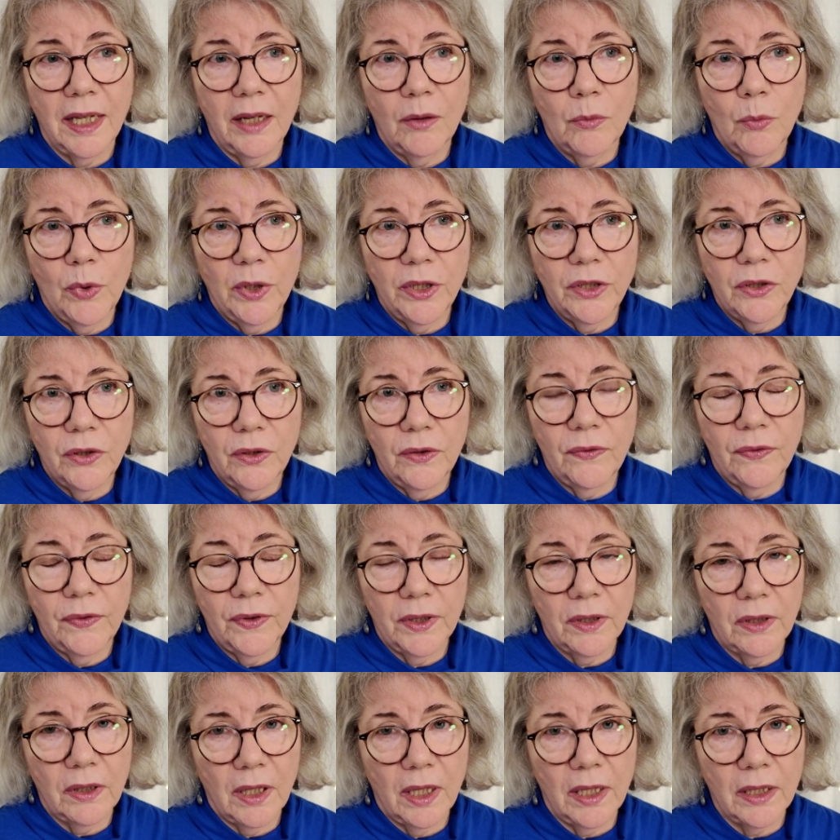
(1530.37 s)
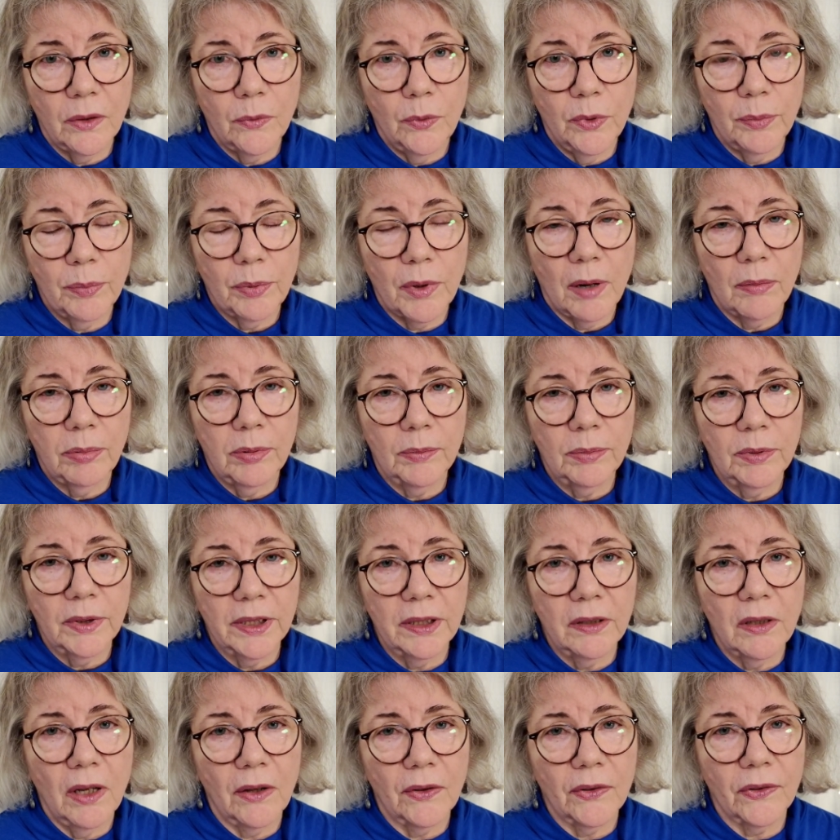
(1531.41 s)
And we do feel like we
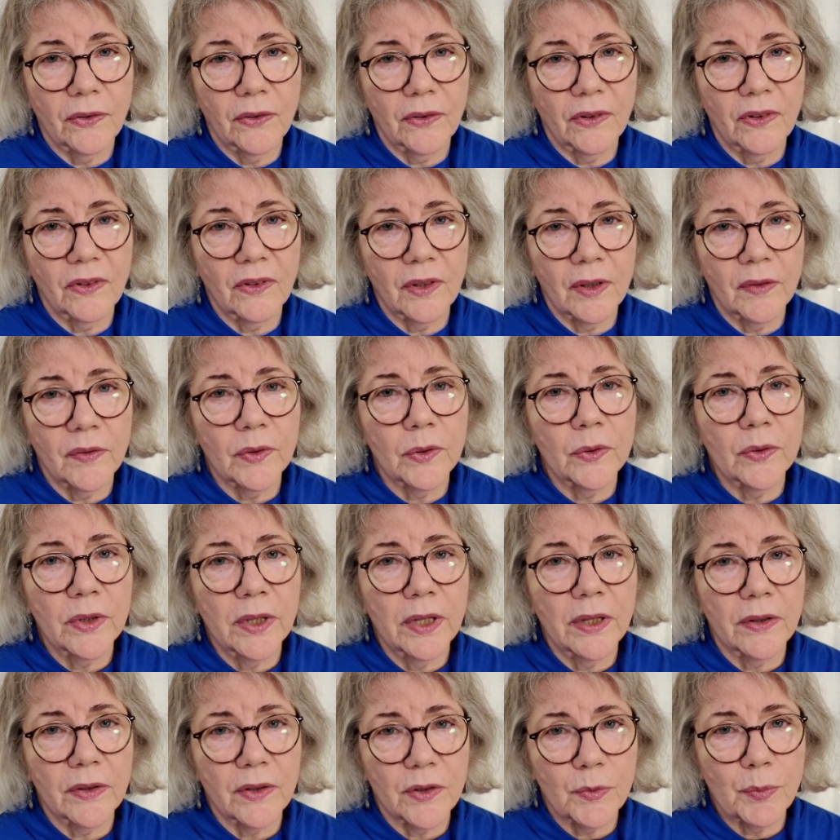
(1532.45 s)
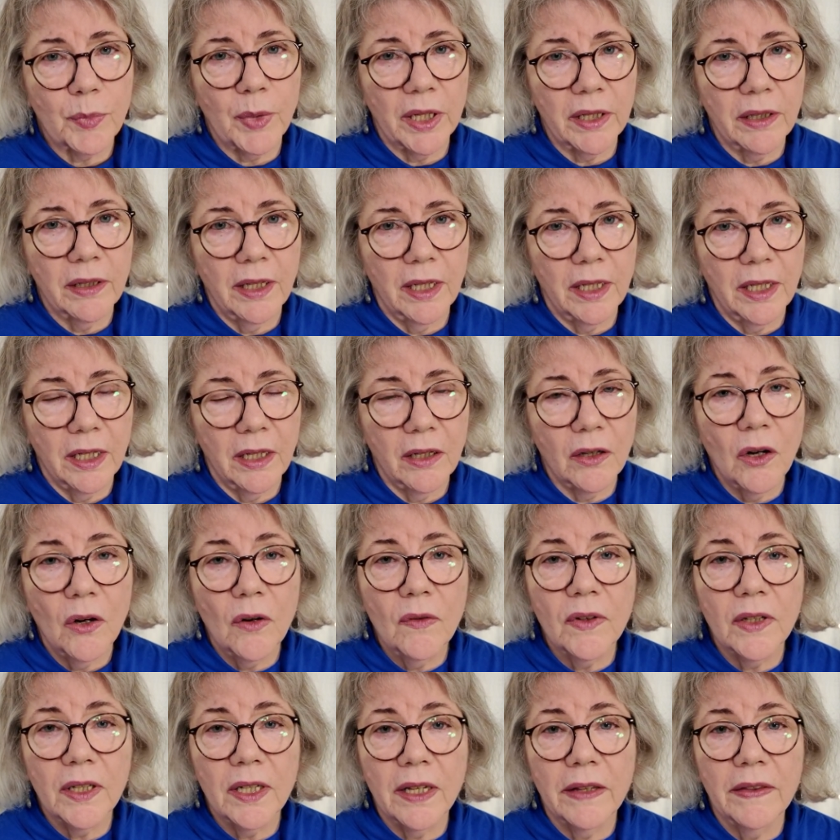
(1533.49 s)
probably lost several years by getting
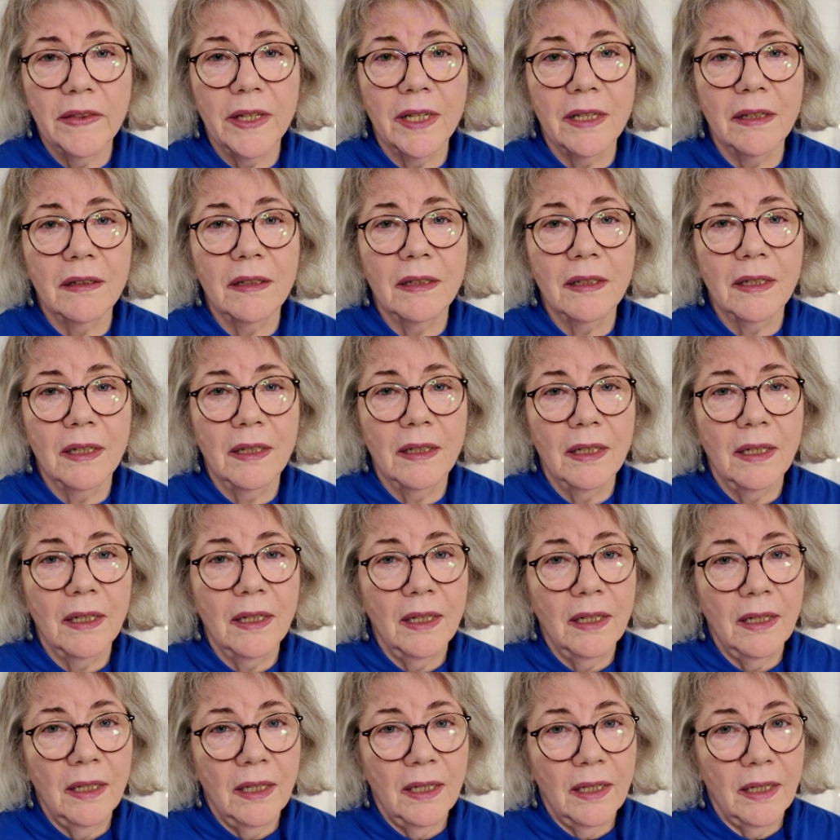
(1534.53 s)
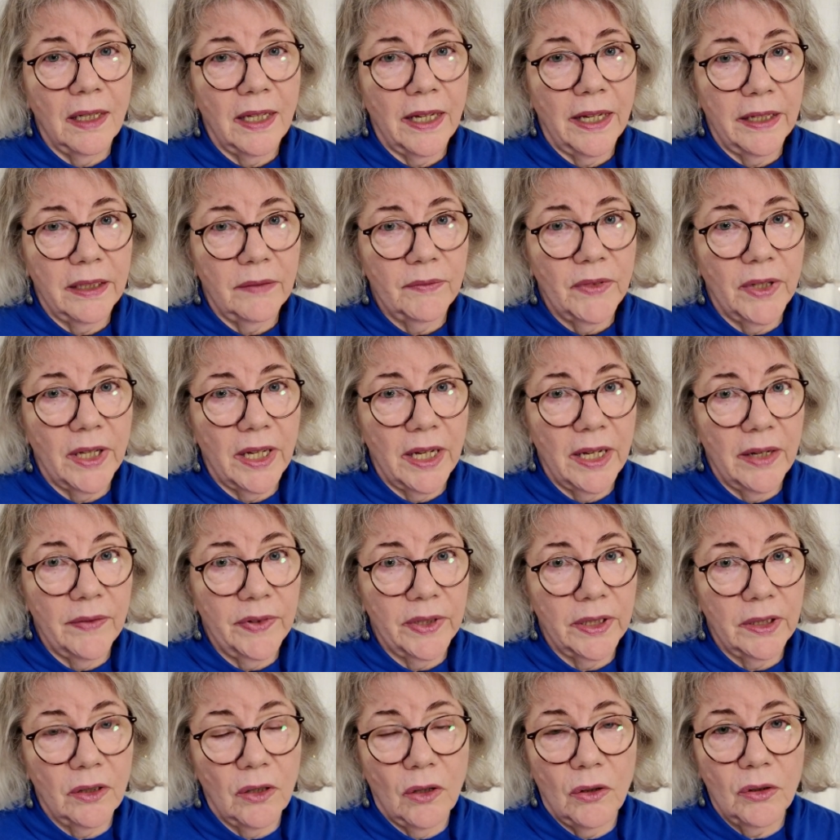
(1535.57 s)
COVID and then
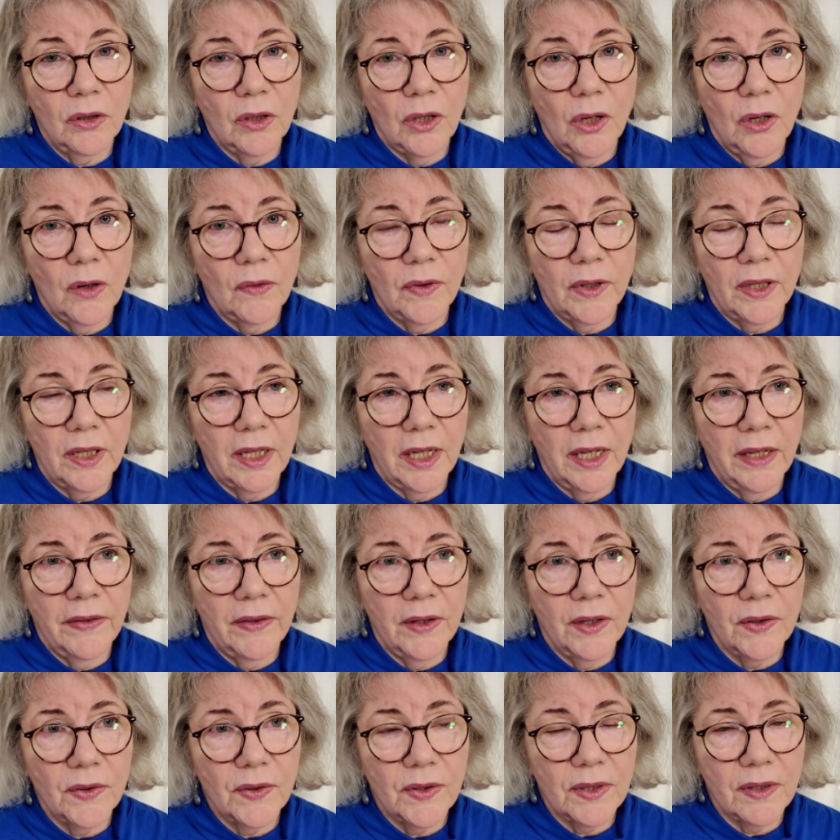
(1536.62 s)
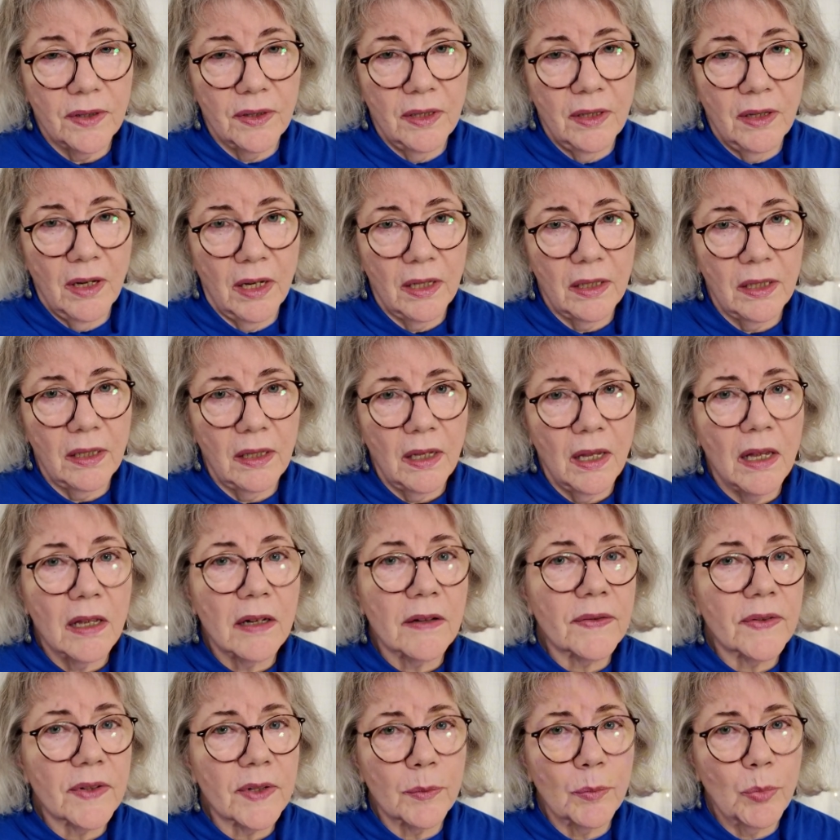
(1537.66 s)
having long COVID. And there's not a
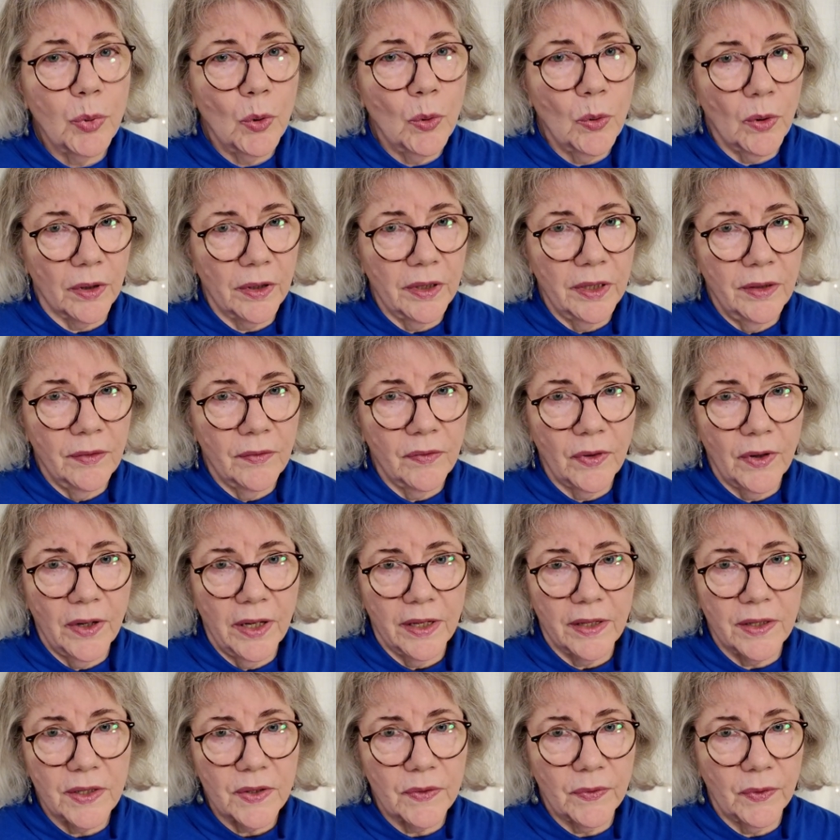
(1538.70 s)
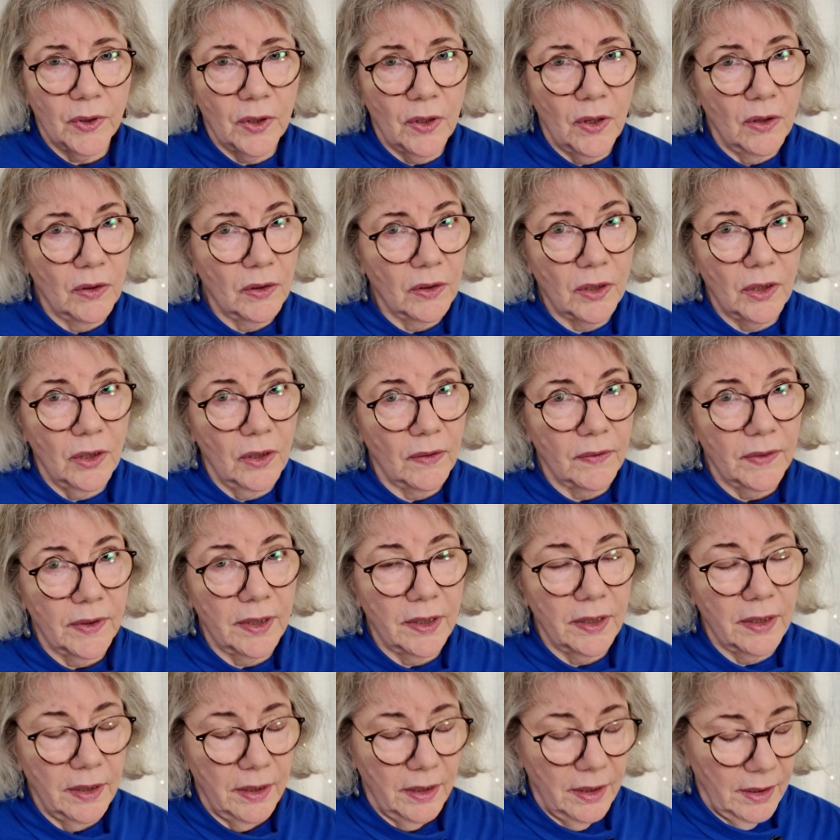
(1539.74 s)
lot of support in France for long
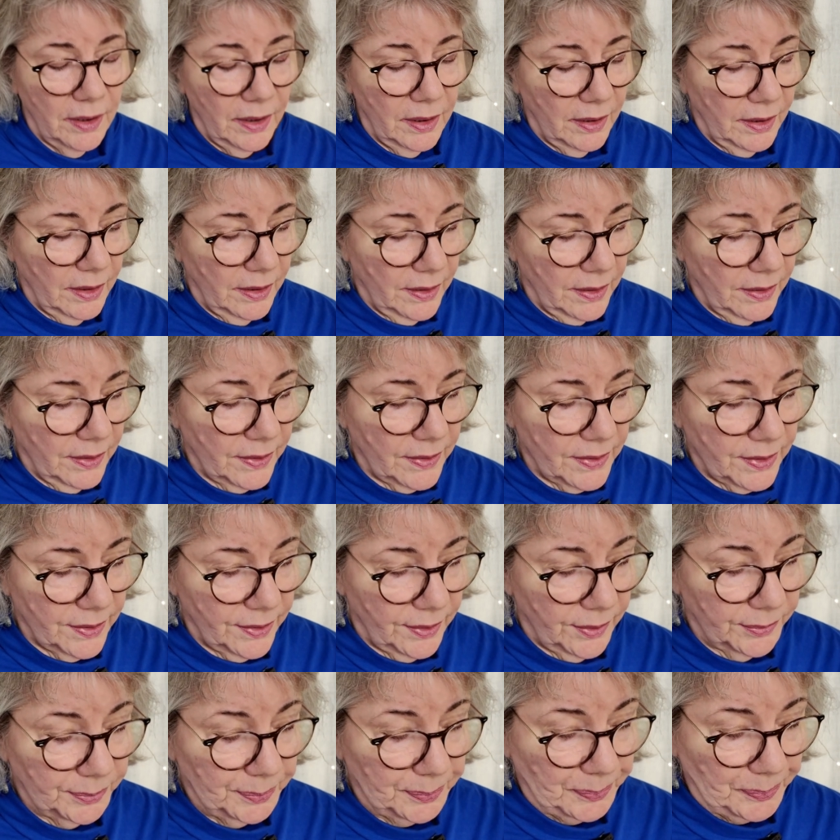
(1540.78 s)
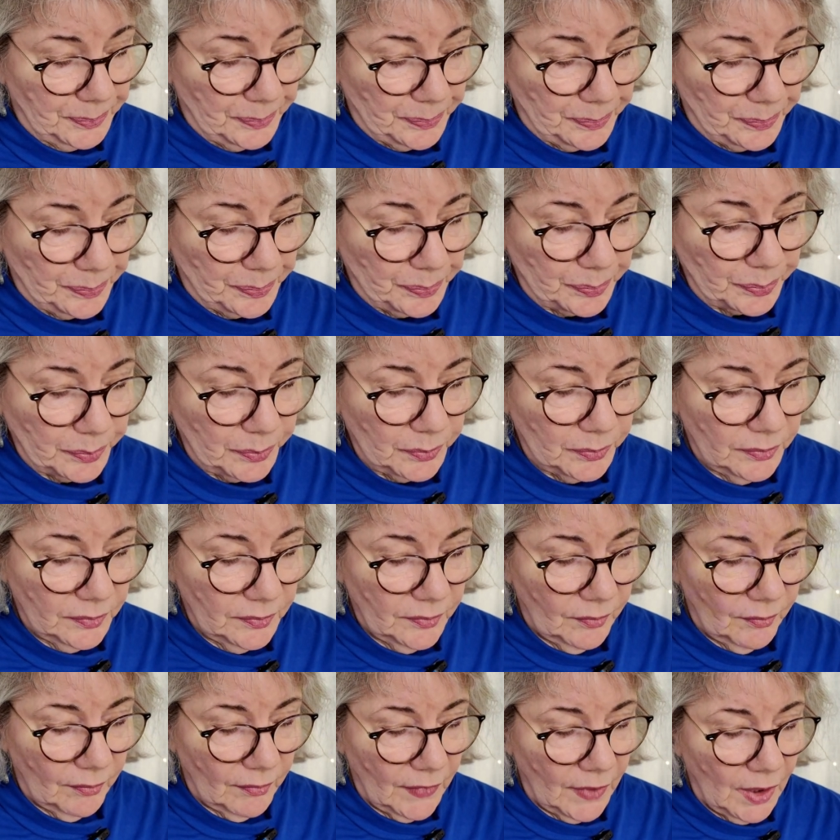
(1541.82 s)
COVID. So,
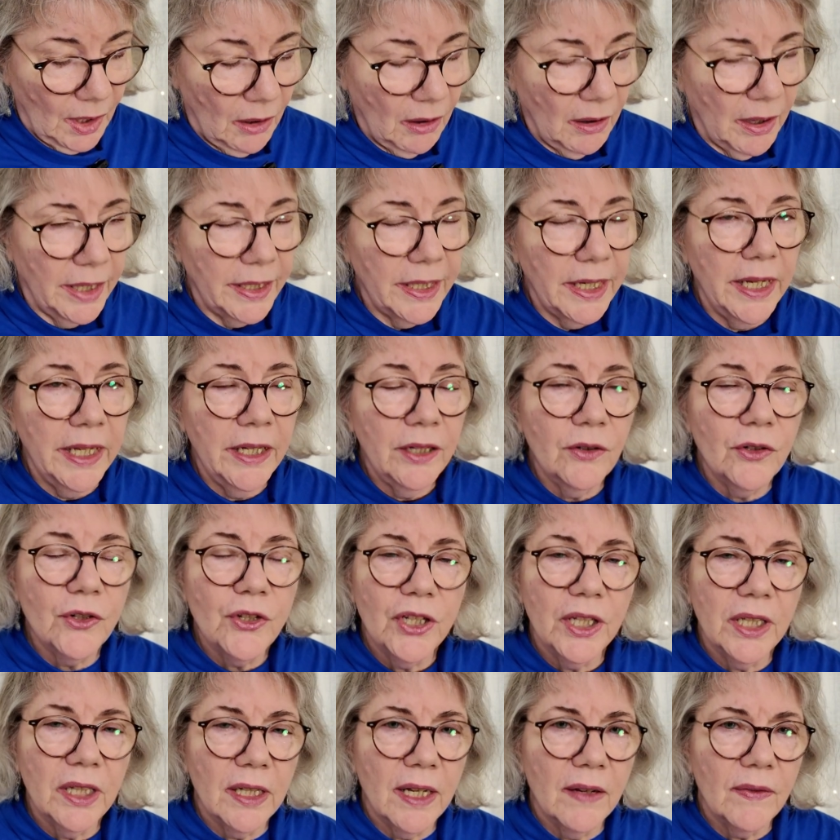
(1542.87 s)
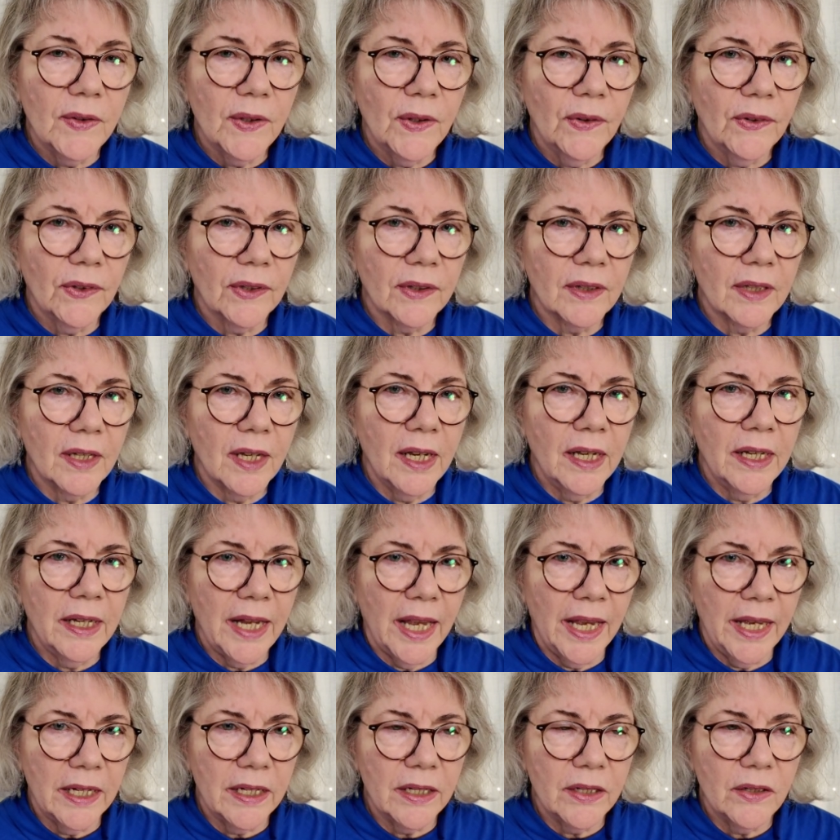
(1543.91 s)
all right, energy levels
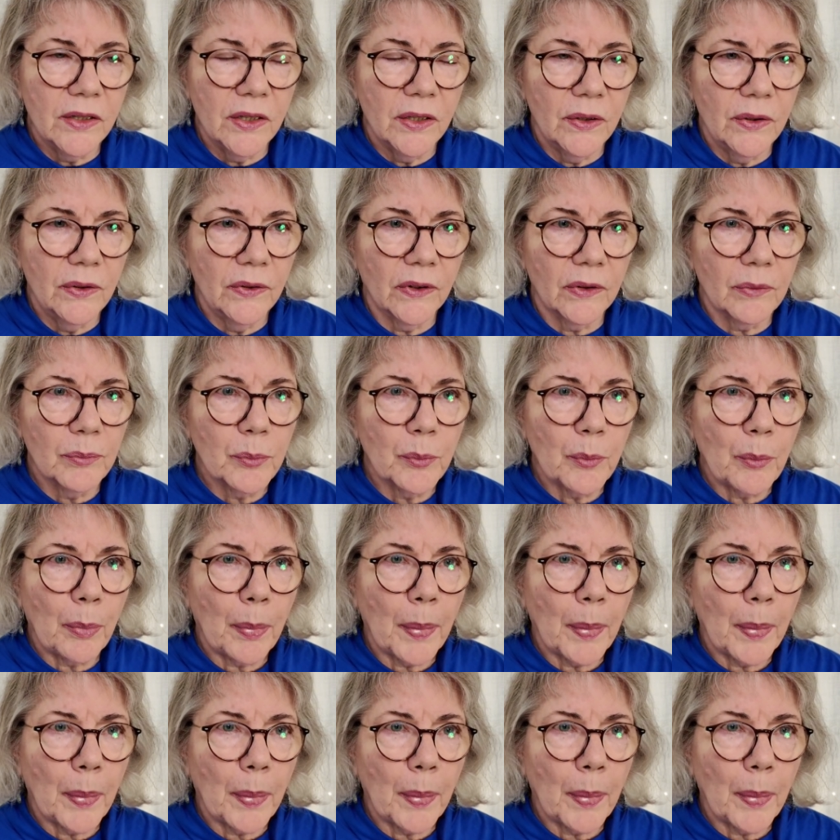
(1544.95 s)
and attitudes.